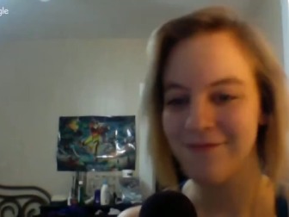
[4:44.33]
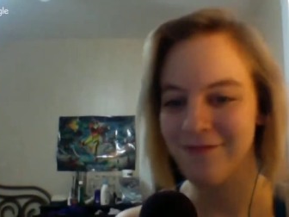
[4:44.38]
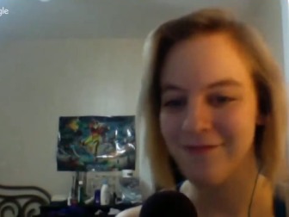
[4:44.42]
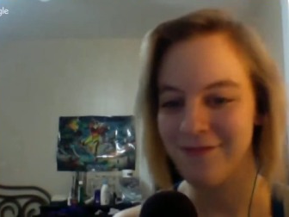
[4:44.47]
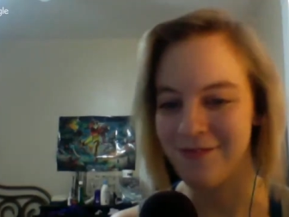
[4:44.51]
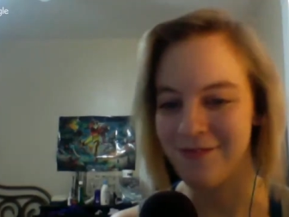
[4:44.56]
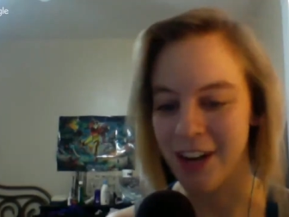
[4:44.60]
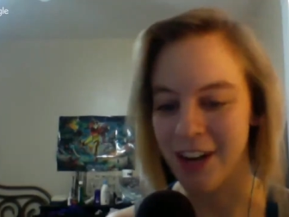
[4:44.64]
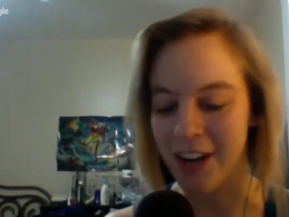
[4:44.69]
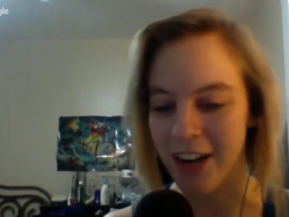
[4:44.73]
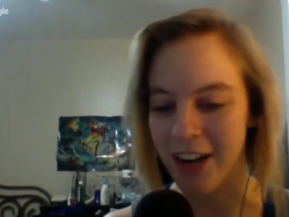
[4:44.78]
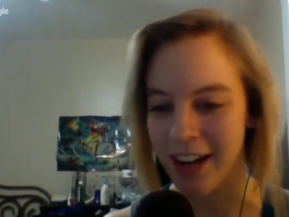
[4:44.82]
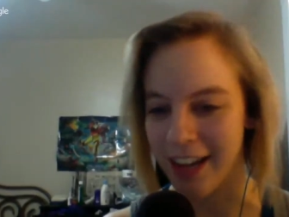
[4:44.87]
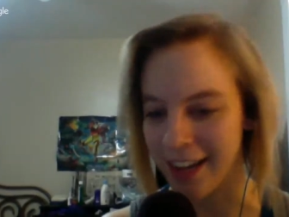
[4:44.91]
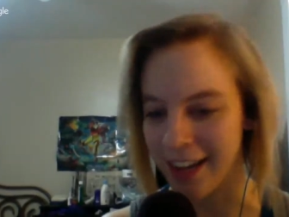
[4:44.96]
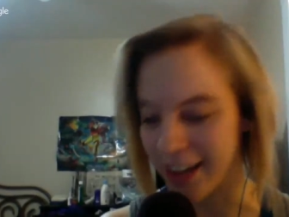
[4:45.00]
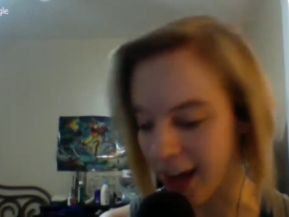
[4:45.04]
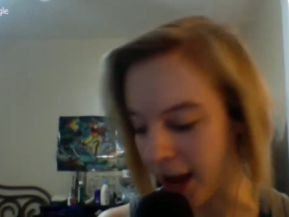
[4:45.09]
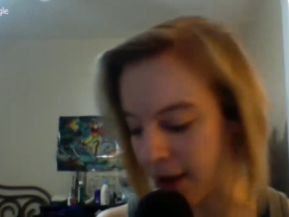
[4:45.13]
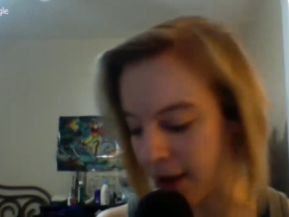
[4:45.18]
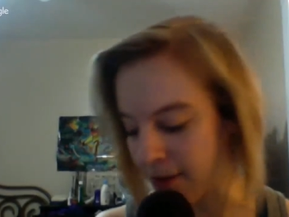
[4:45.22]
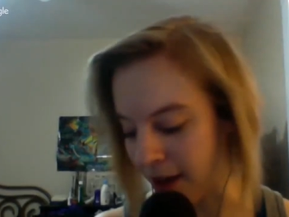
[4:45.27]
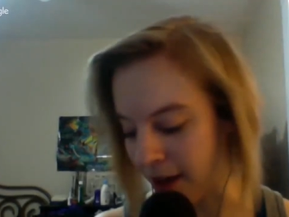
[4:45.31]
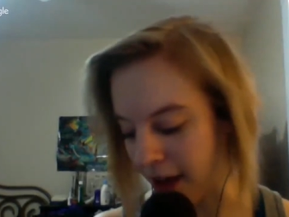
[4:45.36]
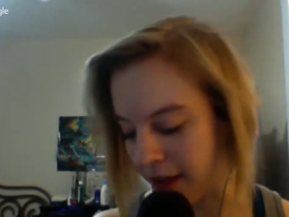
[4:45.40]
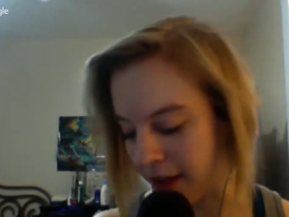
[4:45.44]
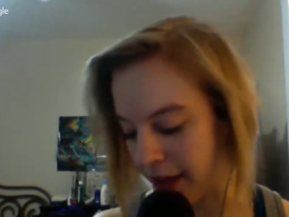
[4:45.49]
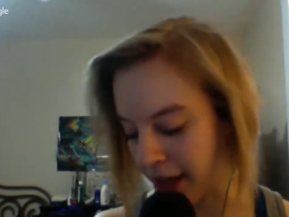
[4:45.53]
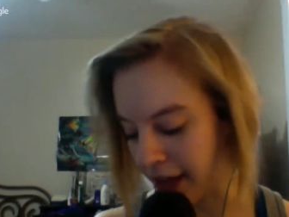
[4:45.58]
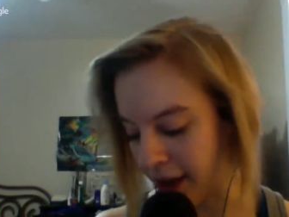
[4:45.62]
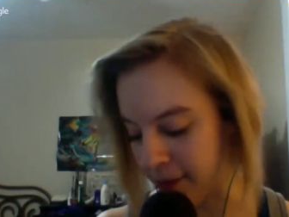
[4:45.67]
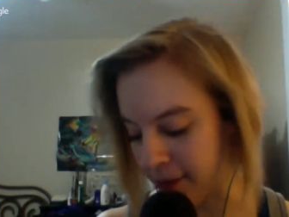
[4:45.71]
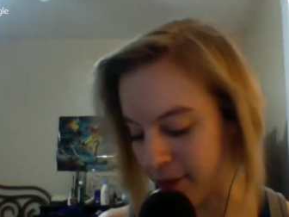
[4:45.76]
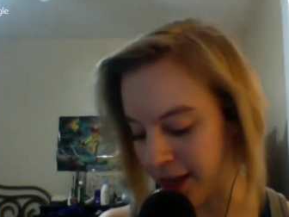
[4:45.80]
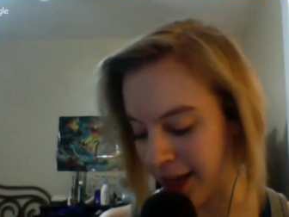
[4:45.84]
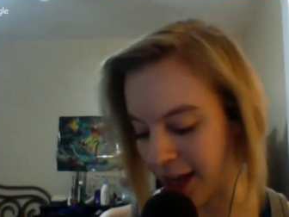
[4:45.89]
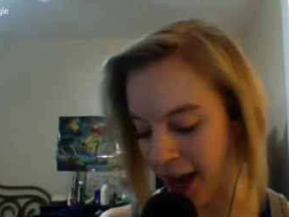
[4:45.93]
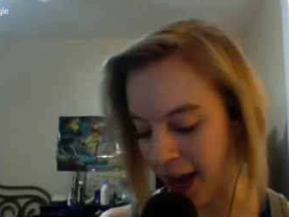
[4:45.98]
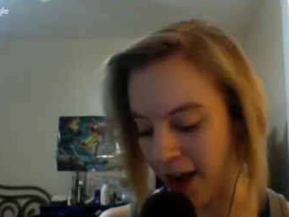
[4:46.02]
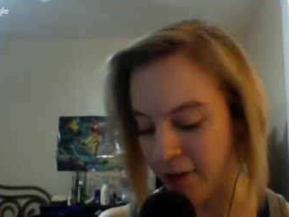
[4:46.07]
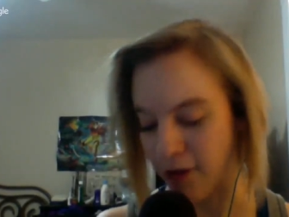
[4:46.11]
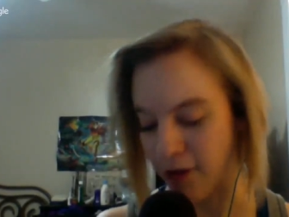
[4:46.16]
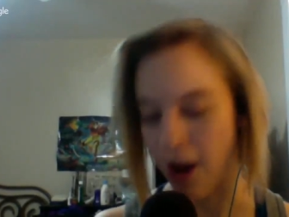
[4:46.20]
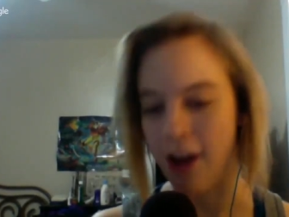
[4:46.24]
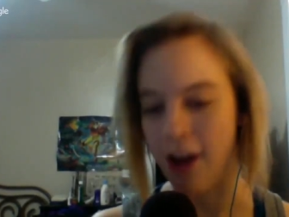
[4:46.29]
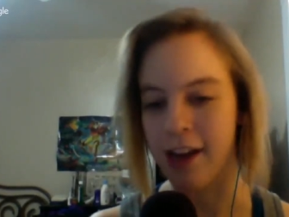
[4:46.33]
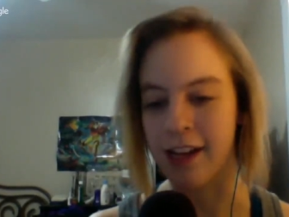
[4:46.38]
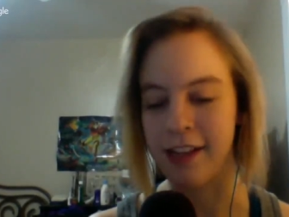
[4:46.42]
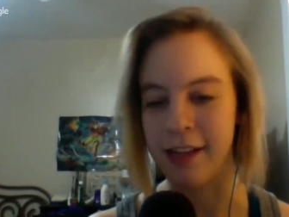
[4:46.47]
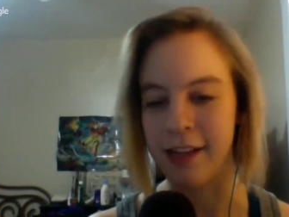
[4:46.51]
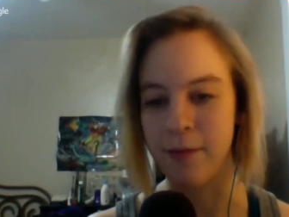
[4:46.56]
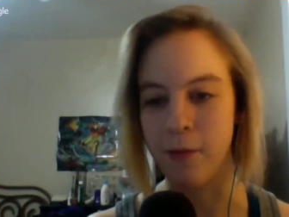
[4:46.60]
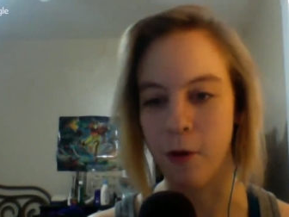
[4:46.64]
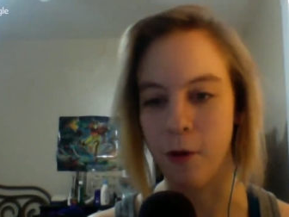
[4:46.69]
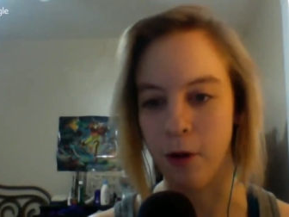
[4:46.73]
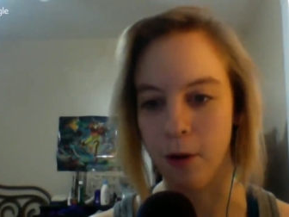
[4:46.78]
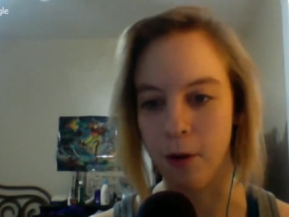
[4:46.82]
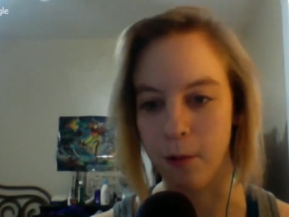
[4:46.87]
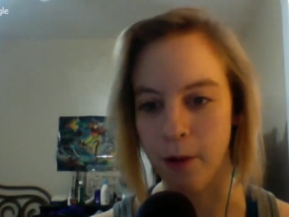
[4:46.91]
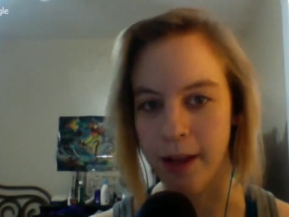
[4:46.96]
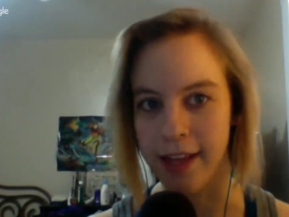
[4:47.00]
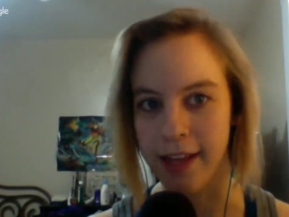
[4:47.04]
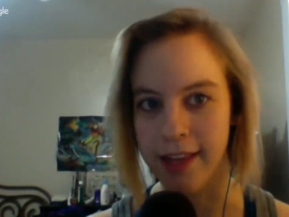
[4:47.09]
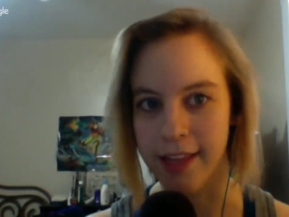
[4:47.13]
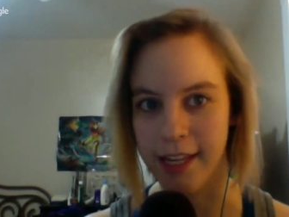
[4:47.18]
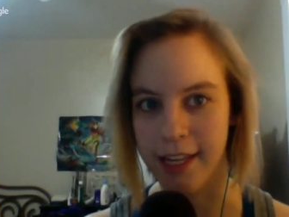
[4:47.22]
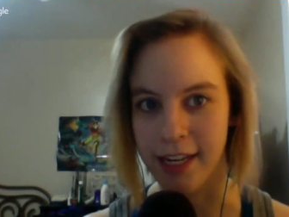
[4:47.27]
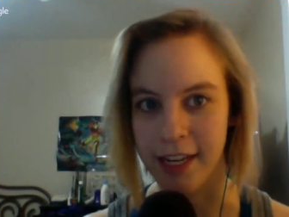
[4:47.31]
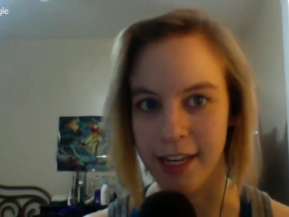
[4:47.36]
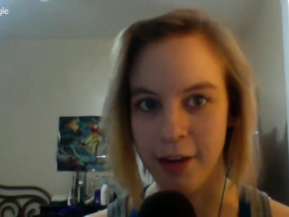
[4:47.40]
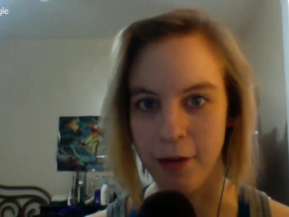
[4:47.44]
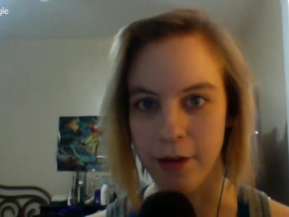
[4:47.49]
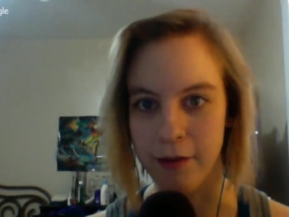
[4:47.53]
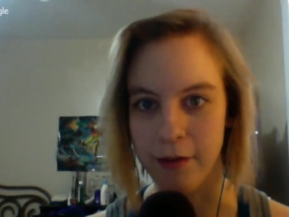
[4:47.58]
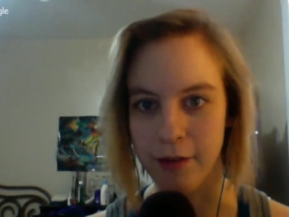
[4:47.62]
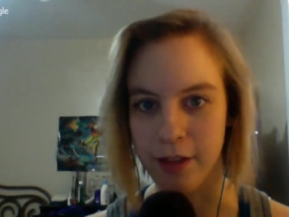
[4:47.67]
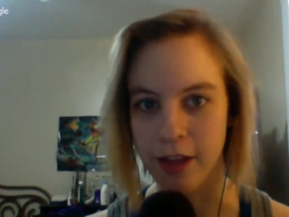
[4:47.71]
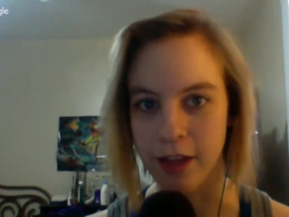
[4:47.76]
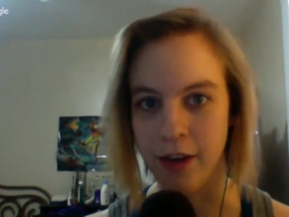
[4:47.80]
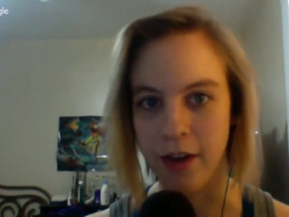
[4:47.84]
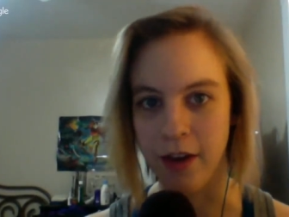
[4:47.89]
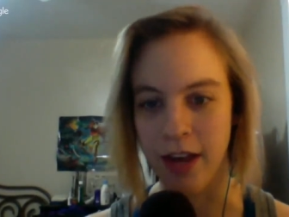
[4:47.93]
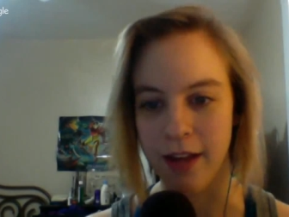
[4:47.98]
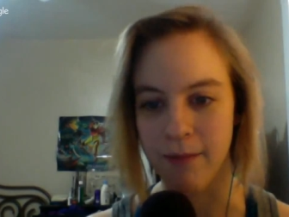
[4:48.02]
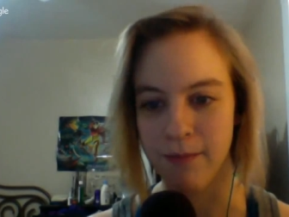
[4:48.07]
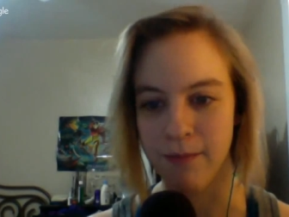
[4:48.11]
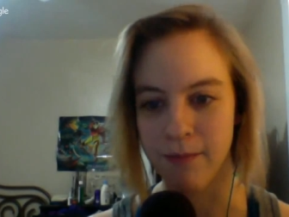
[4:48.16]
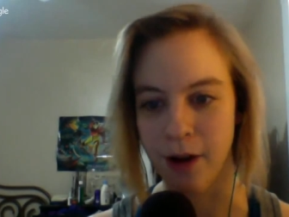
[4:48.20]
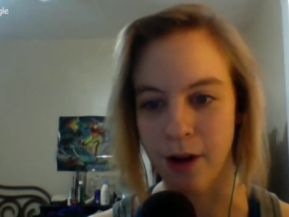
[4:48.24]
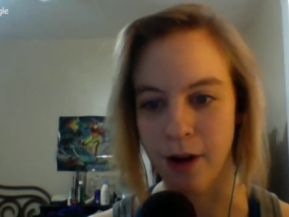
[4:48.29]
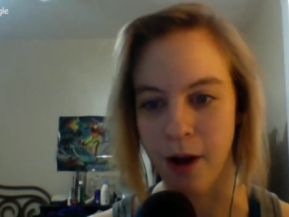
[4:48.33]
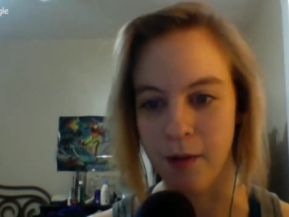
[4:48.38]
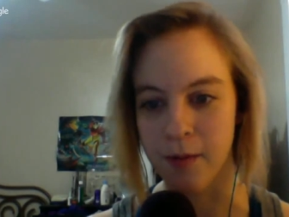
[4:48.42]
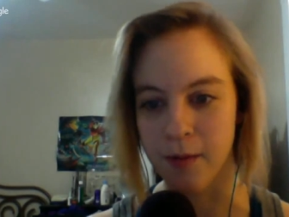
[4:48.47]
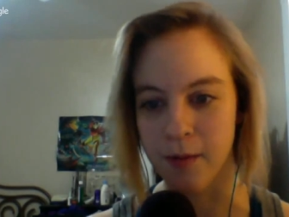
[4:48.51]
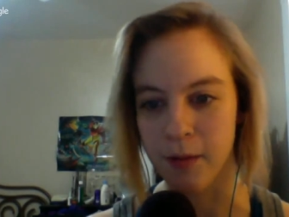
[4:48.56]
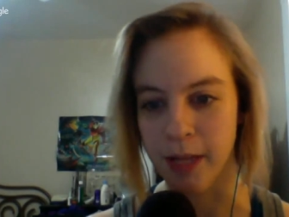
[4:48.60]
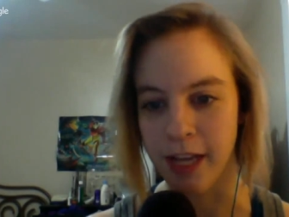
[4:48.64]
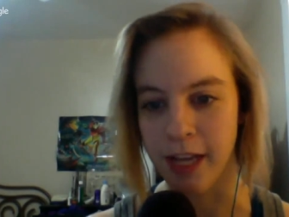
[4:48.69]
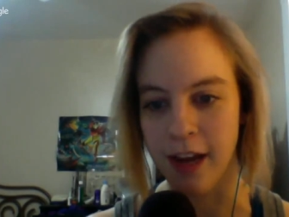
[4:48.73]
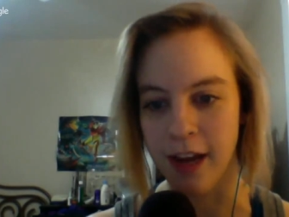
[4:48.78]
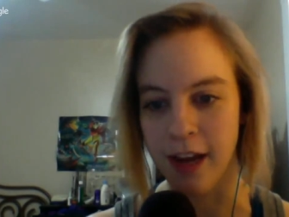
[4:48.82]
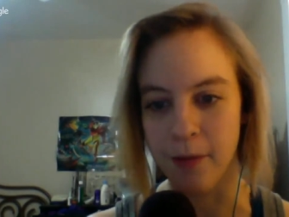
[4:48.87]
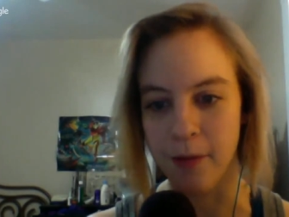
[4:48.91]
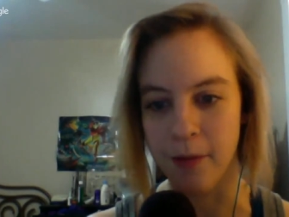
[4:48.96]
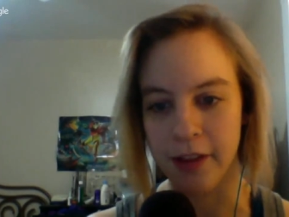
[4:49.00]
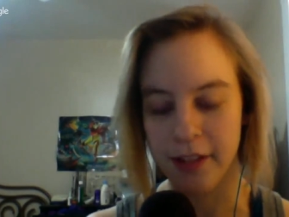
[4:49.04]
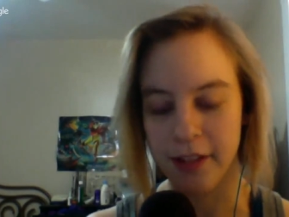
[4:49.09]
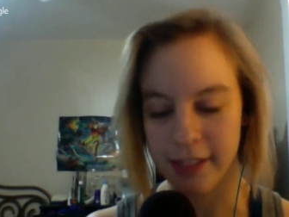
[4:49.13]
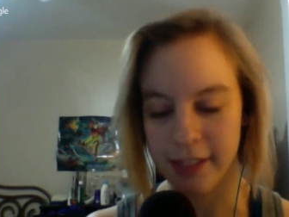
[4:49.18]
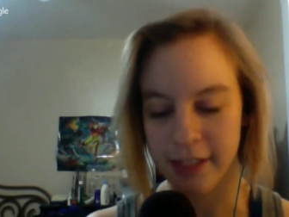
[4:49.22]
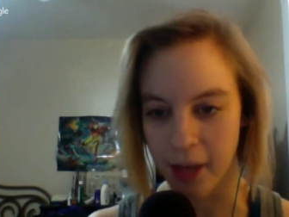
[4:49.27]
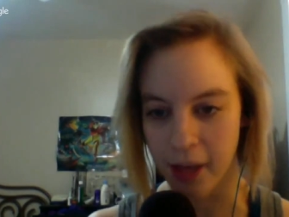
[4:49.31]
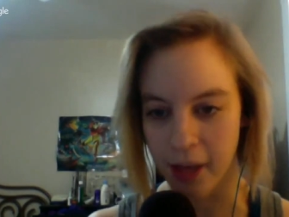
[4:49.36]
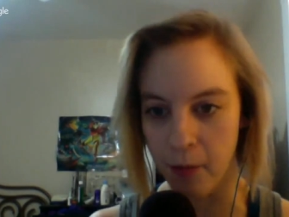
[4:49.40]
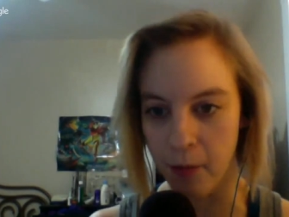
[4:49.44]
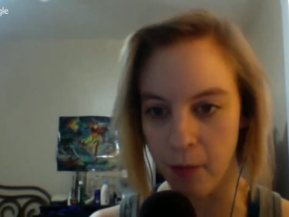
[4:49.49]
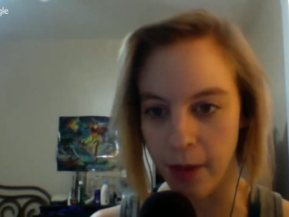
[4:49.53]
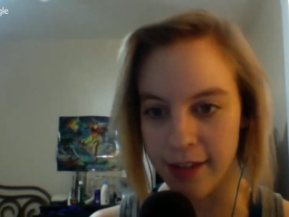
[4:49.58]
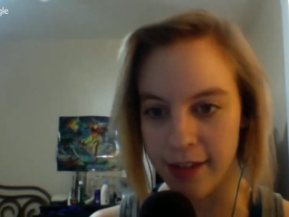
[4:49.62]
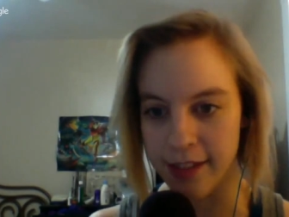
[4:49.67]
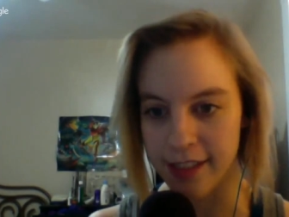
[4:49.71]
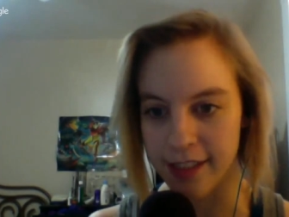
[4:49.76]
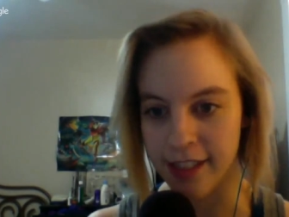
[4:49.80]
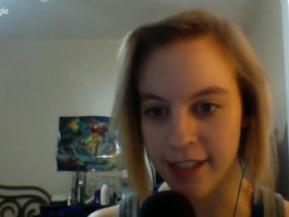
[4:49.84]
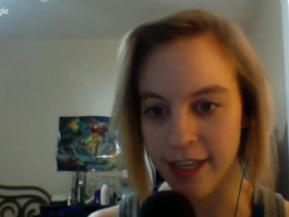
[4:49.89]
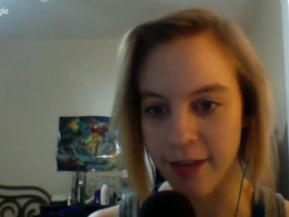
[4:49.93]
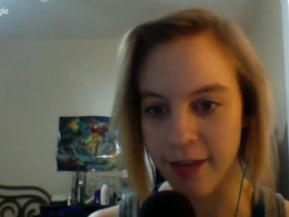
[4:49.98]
All right. So, I think I'm ironically more awake than you, even though I probably got about the same amount of sleep.